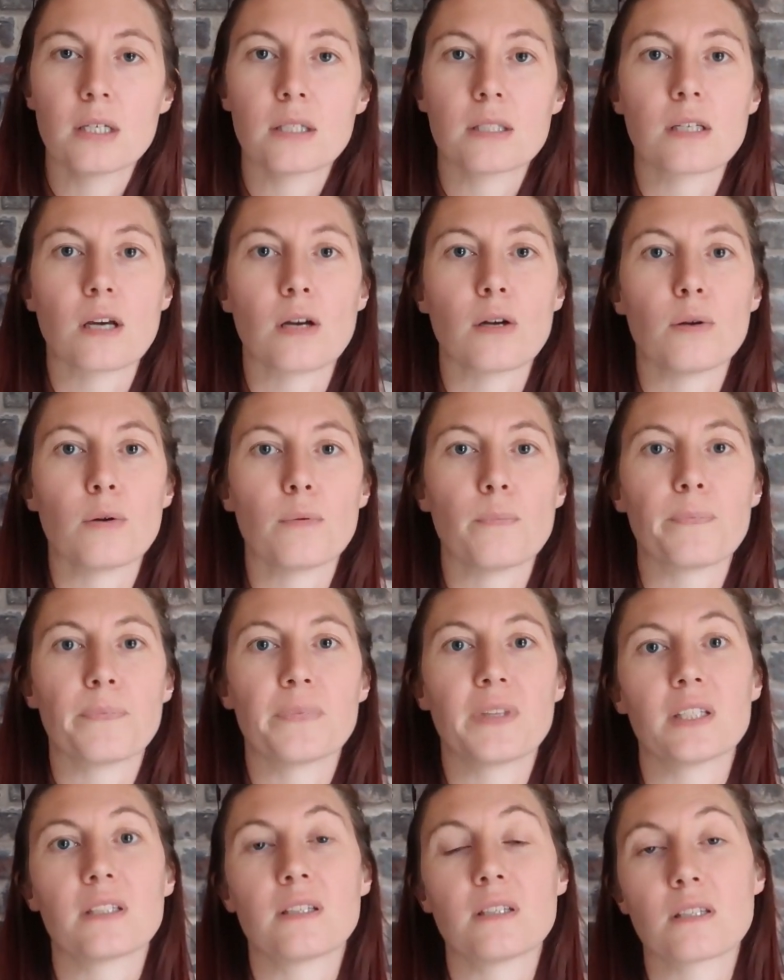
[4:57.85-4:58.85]
So
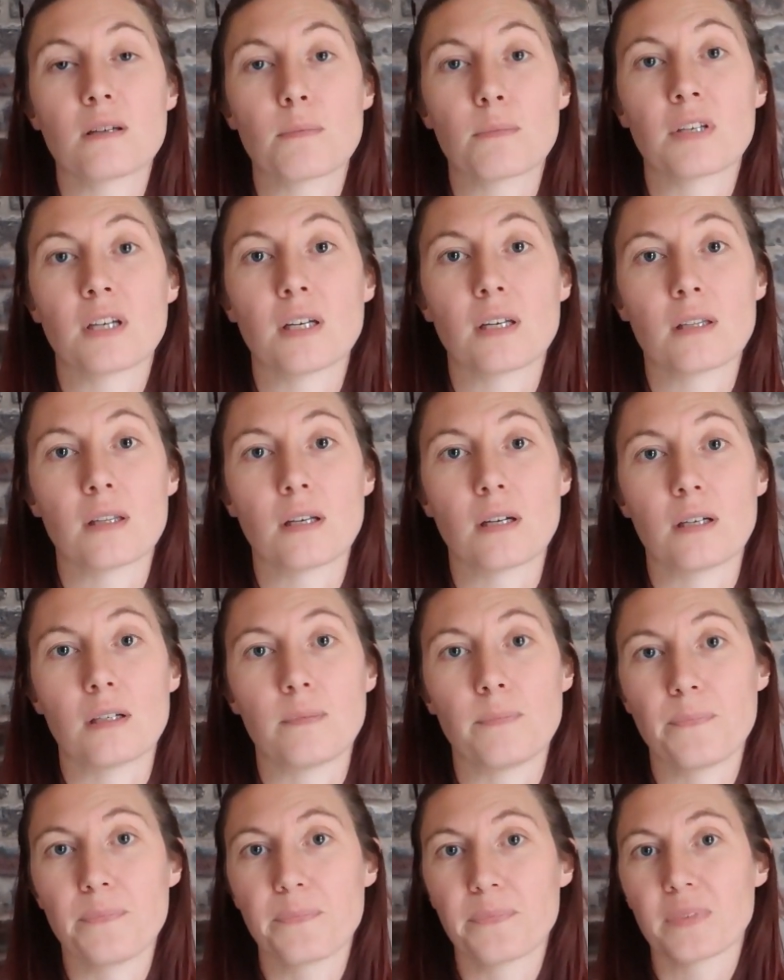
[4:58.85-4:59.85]
this is something that